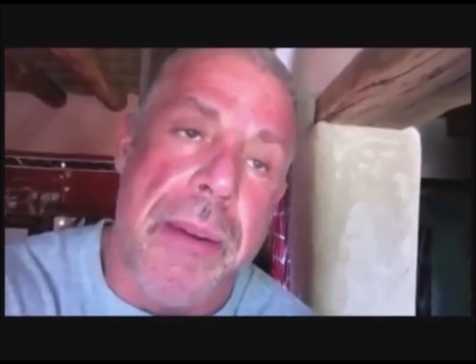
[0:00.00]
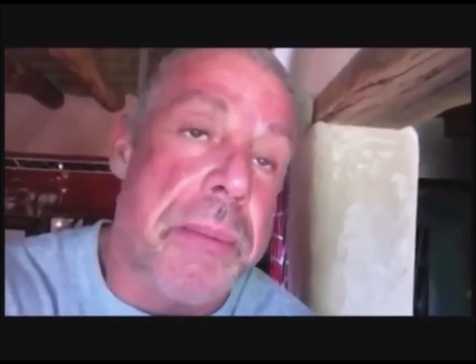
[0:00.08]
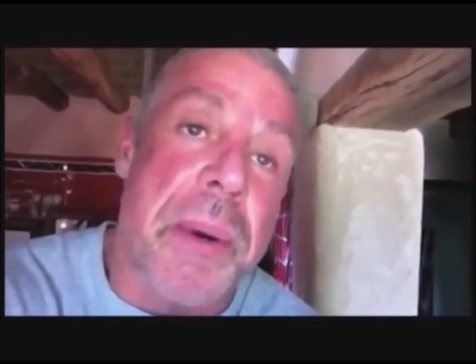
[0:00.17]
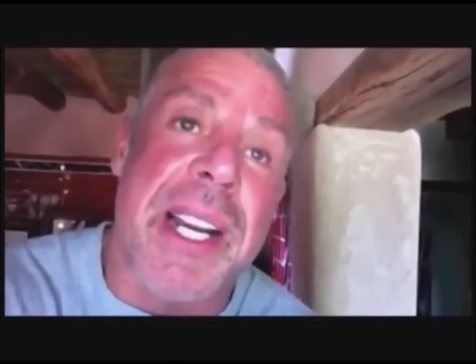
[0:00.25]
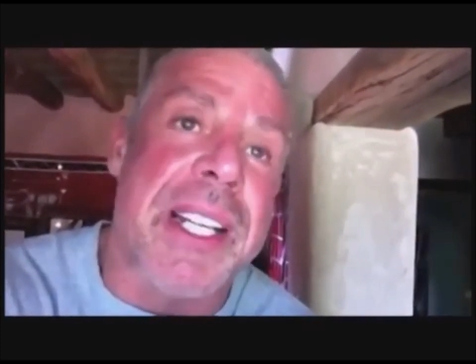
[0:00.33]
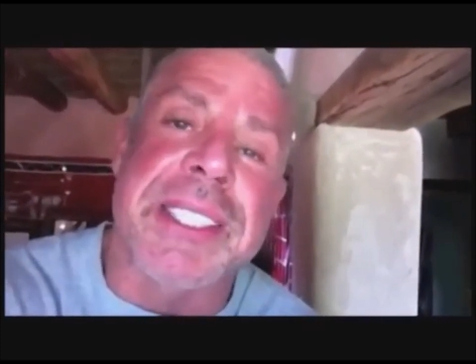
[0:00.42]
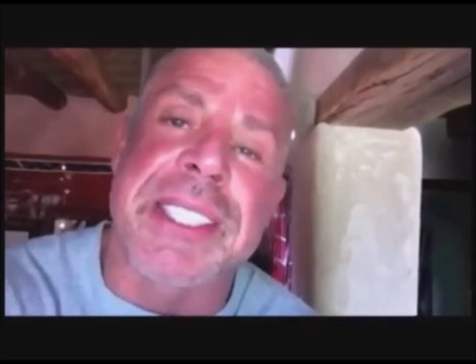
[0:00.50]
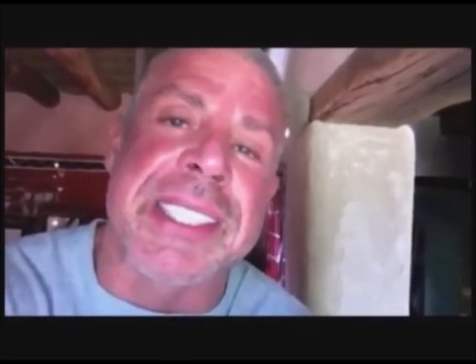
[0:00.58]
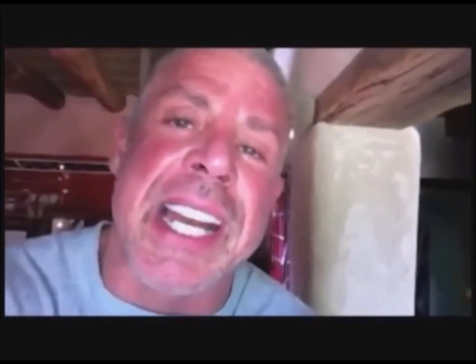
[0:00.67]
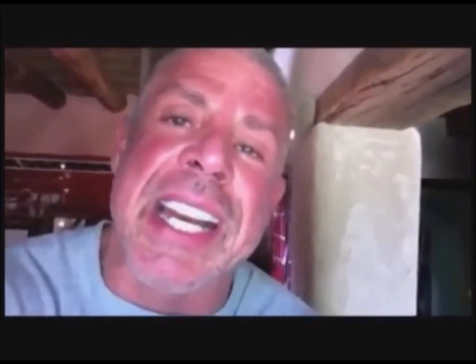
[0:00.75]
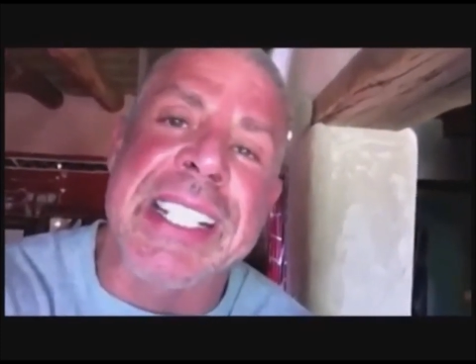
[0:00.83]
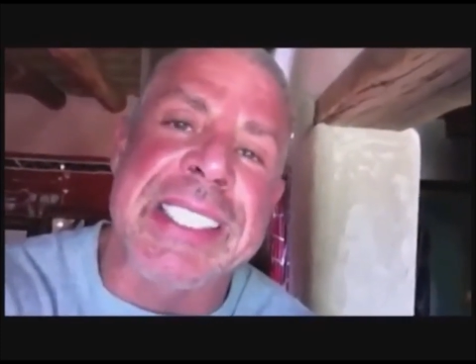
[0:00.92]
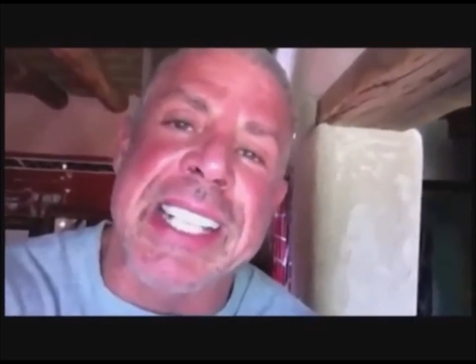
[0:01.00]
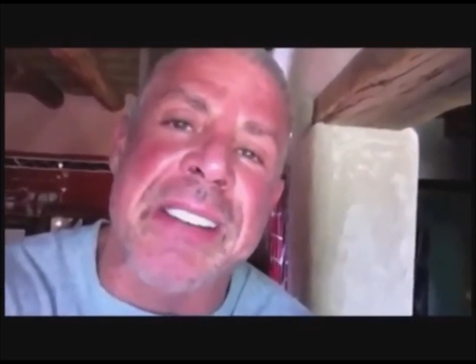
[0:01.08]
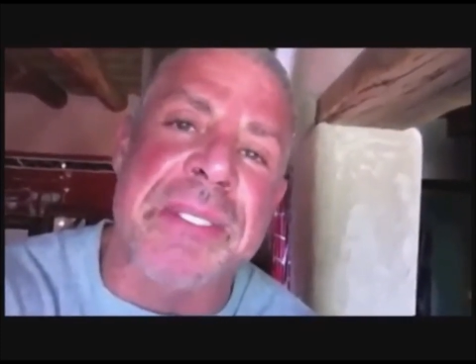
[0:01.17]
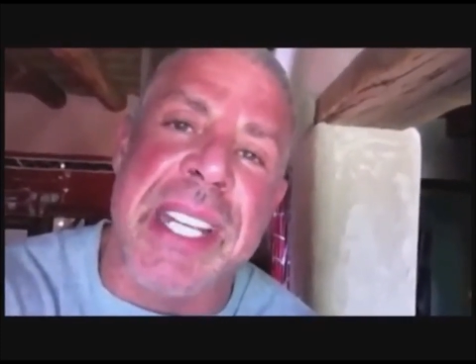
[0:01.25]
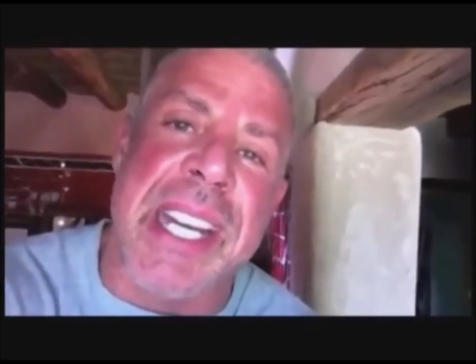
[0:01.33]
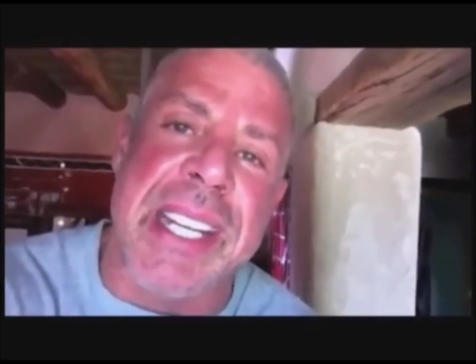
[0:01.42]
Everybody else is saying the
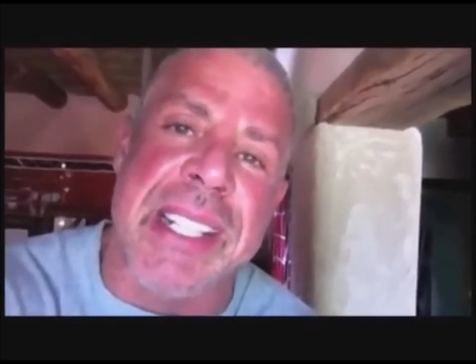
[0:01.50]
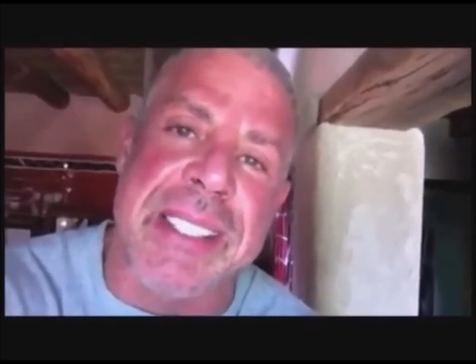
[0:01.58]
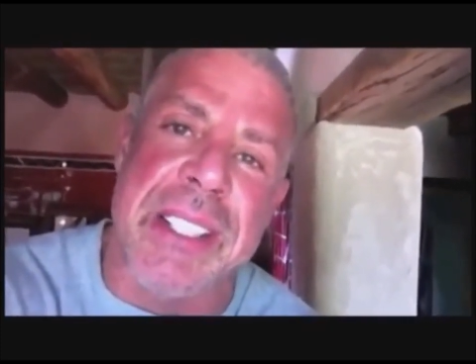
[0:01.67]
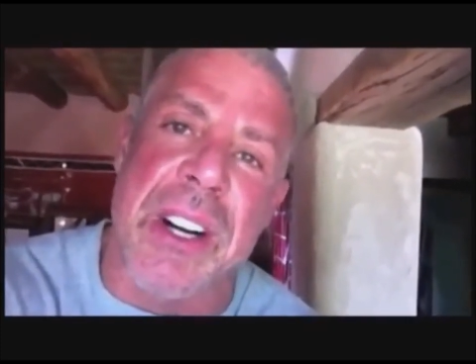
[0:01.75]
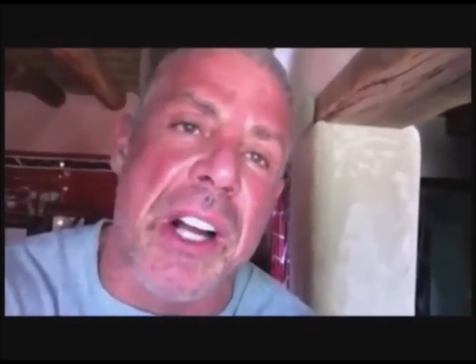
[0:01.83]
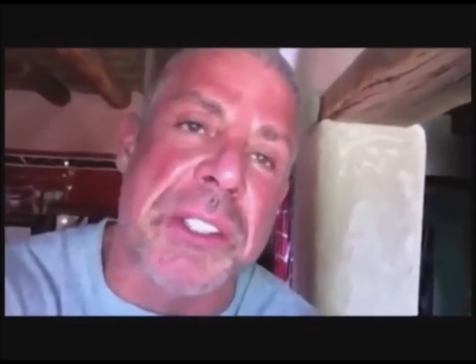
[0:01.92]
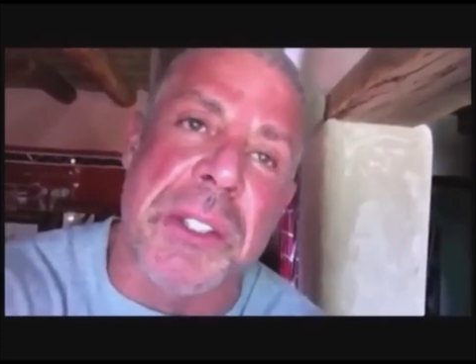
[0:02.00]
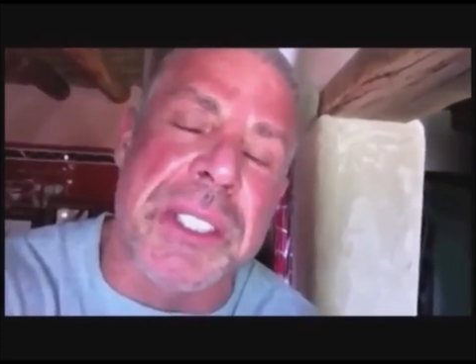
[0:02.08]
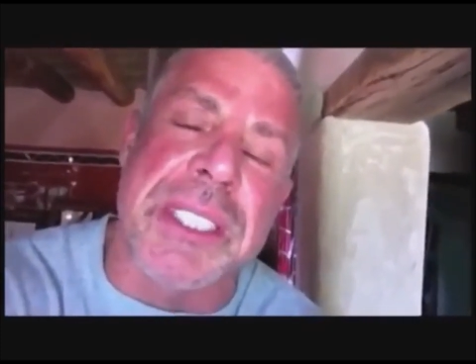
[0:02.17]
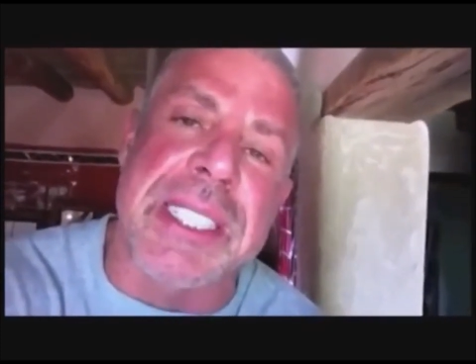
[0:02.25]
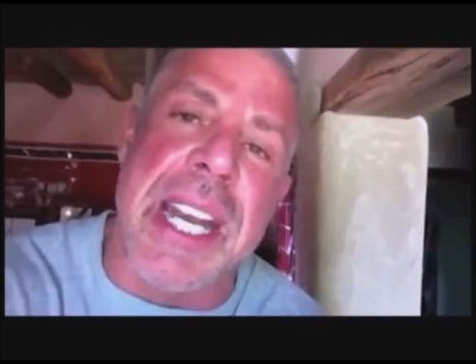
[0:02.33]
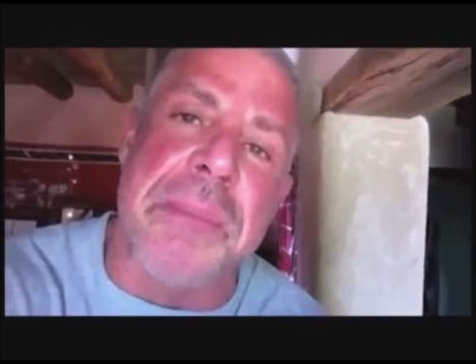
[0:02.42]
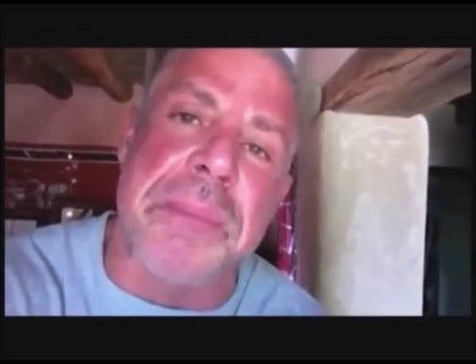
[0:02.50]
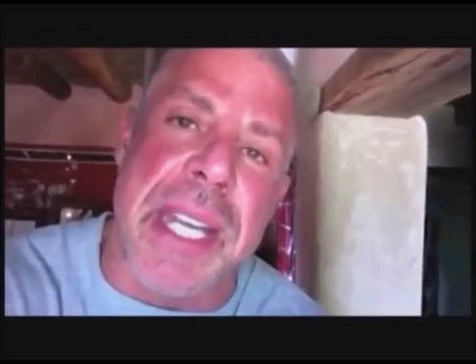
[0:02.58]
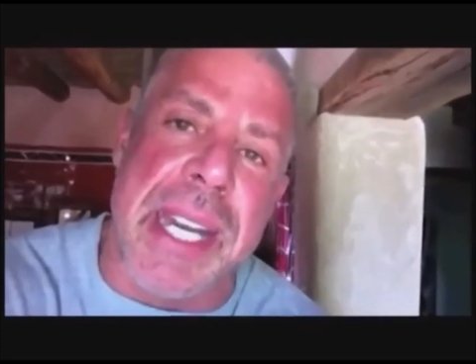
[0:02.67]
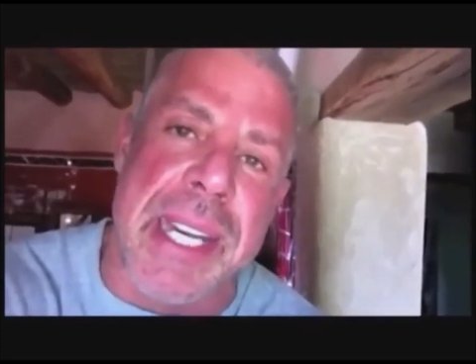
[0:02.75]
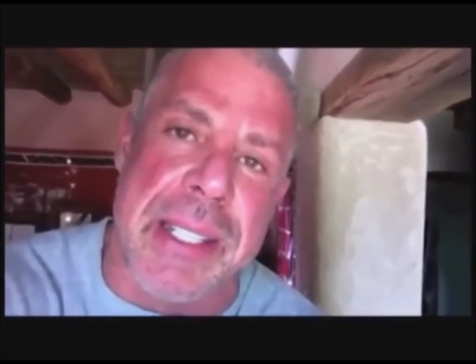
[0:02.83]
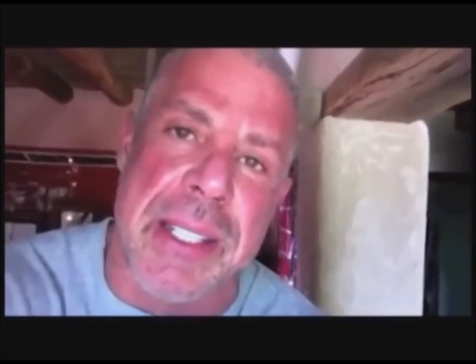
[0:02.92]
same thing. They're all doing the same
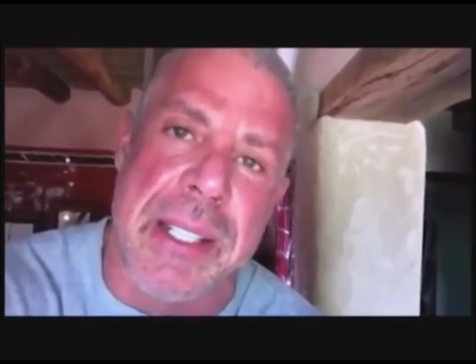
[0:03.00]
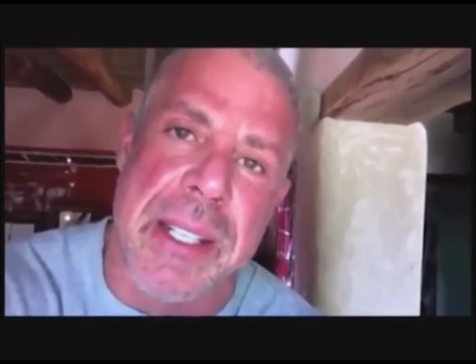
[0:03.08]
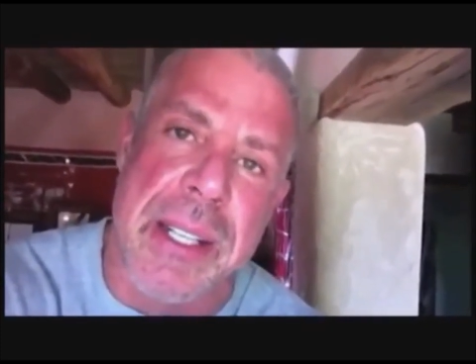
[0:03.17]
thing.